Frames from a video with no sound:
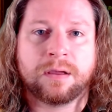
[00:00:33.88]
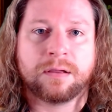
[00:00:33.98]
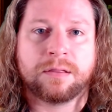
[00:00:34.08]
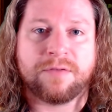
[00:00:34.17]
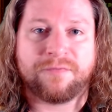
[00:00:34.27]

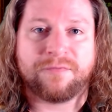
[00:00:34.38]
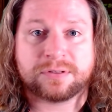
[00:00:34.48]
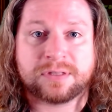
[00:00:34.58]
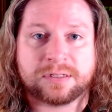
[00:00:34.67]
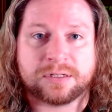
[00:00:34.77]
The
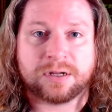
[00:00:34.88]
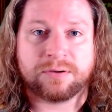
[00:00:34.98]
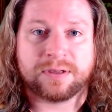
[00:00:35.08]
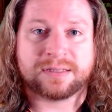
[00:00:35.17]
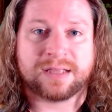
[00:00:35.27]
first thing to
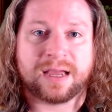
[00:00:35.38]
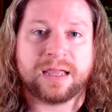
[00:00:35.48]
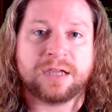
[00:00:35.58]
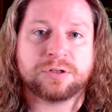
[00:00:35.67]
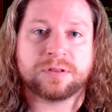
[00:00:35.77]
note is that
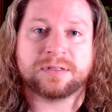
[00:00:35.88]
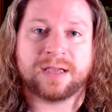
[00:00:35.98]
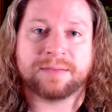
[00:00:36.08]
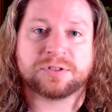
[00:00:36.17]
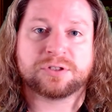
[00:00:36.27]
each of these
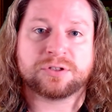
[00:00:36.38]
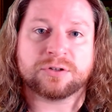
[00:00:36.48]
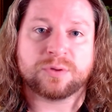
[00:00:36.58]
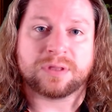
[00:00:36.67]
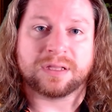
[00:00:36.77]
games
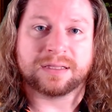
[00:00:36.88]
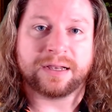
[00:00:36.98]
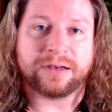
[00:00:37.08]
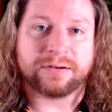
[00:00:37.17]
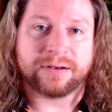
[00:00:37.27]
starts with a
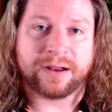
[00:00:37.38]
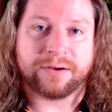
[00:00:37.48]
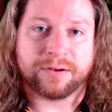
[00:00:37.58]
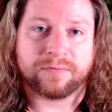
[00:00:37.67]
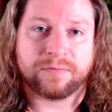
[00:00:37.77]
linear
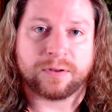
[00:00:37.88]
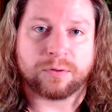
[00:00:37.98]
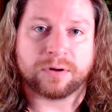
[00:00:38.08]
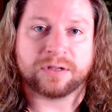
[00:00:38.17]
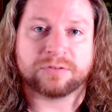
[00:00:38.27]
narrative in
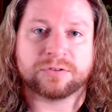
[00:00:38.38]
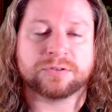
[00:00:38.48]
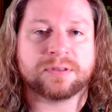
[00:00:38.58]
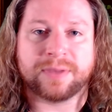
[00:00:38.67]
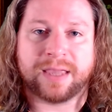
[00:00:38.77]
order to
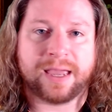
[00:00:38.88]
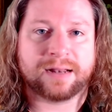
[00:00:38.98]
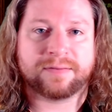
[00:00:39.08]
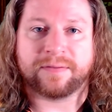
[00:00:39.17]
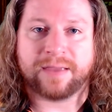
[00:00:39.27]
introduce the
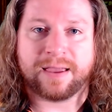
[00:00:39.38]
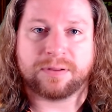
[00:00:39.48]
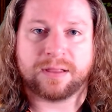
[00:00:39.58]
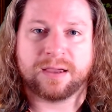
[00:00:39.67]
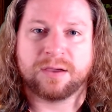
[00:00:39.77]
mechanics of
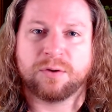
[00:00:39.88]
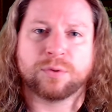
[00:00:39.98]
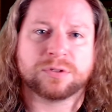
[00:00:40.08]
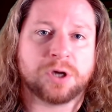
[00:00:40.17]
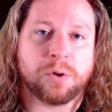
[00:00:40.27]
gameplay,
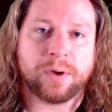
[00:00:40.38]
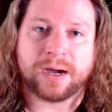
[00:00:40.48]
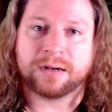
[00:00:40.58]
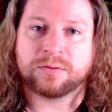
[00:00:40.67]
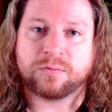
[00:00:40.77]
what's going
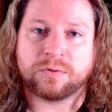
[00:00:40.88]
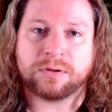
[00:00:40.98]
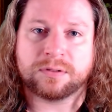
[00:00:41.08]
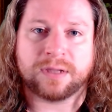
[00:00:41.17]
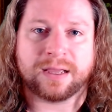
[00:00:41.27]
on in the
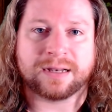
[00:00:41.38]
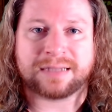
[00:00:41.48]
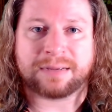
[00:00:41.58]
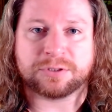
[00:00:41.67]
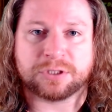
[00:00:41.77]
world, and
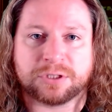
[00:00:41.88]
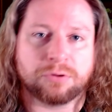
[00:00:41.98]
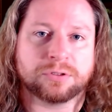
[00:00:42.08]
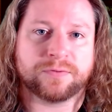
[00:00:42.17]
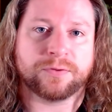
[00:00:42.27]
establish
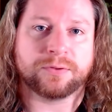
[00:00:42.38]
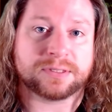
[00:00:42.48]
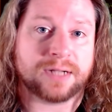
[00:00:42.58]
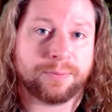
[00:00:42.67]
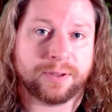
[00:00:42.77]
goals for you to
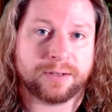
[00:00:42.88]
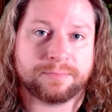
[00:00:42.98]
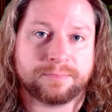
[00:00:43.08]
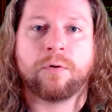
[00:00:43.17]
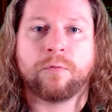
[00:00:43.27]
stop it.
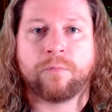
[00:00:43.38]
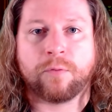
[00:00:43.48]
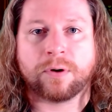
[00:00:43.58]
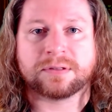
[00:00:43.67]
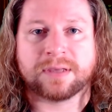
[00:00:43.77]

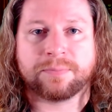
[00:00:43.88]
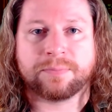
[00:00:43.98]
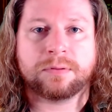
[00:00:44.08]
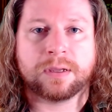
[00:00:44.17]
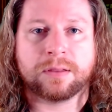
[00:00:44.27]
For
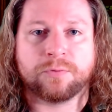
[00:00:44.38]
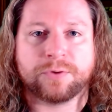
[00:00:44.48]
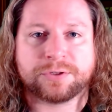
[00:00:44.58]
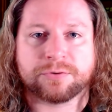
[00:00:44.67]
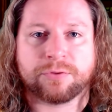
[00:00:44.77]
example, in The
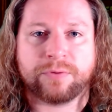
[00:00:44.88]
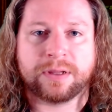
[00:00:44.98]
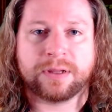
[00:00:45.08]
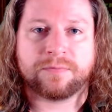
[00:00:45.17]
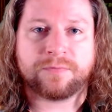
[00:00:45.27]
Witcher
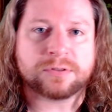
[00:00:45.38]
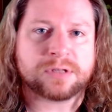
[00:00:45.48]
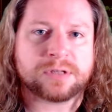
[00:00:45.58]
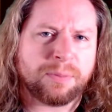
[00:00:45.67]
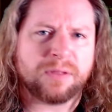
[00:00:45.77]
3, the first
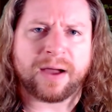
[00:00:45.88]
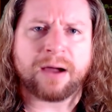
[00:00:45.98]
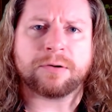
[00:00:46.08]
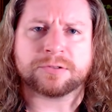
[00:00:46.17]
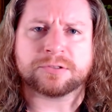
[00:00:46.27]
couple of
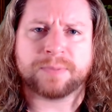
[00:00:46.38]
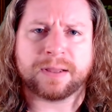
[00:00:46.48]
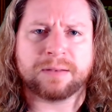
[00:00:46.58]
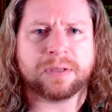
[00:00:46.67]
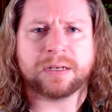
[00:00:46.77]
hours are
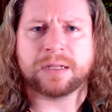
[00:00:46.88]
spent meeting